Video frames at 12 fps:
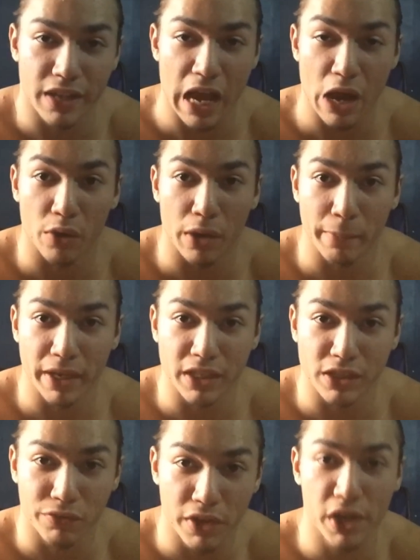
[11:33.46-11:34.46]
now I
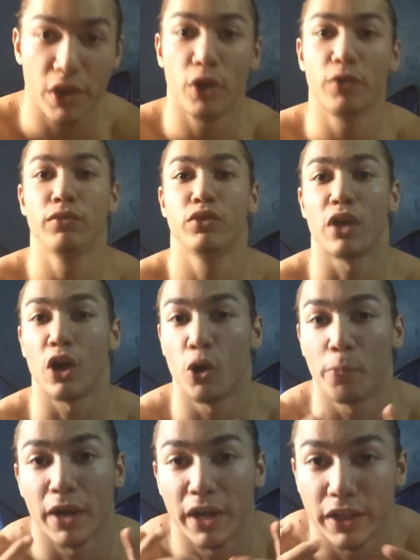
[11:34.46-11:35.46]
made this video, so I
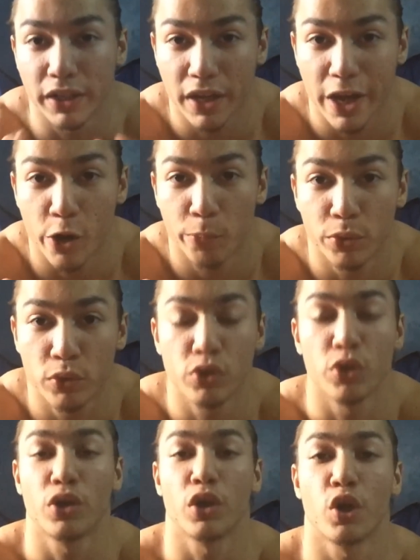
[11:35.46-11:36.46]
hope I help you
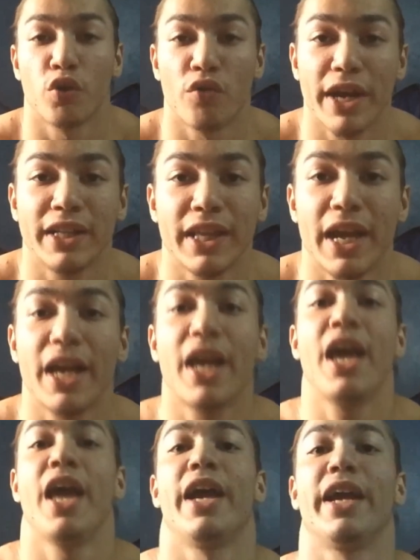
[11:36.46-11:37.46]
so you can correct that
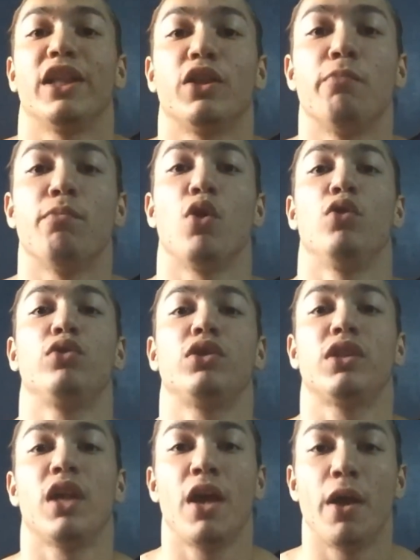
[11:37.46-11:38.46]
and get the
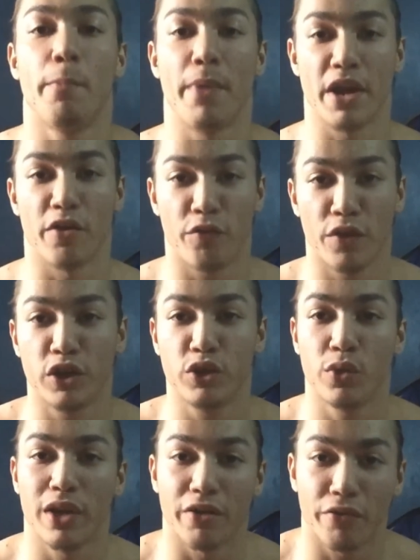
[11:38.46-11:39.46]
most
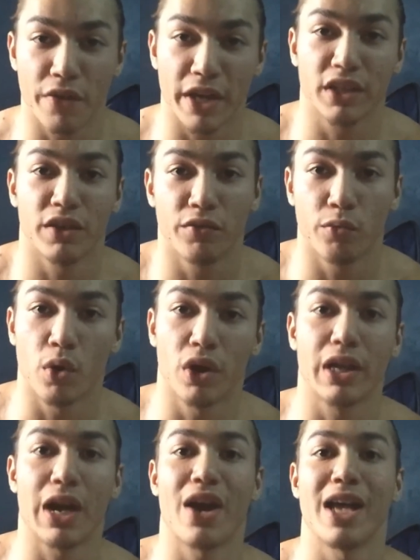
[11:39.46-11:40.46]
beneficial and effective
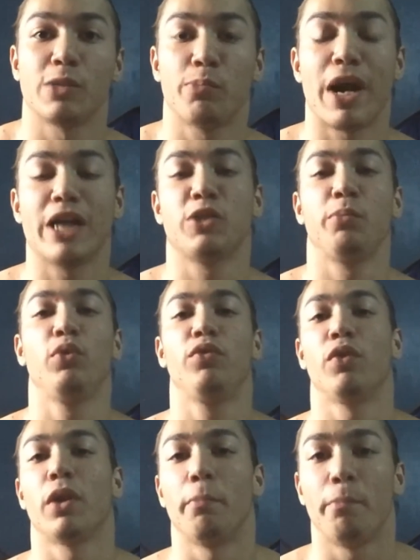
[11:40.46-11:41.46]
workout as possible
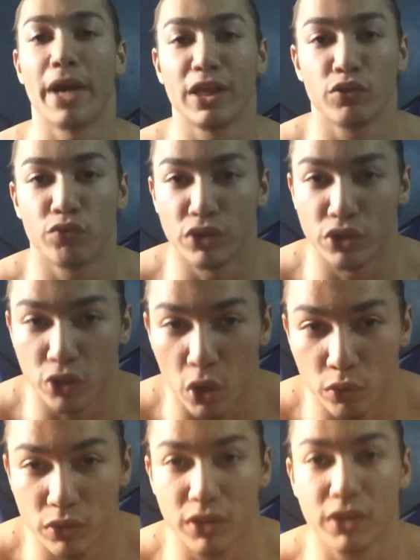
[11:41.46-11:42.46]
for the best
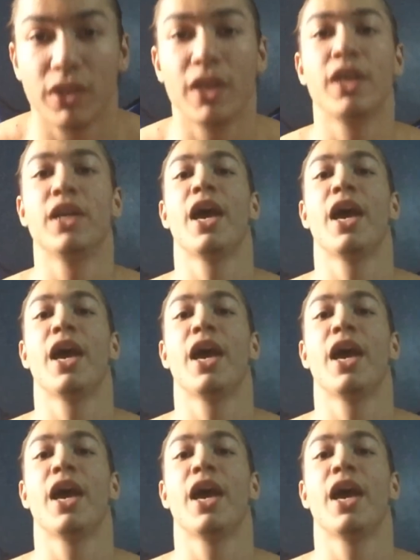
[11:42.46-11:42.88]
results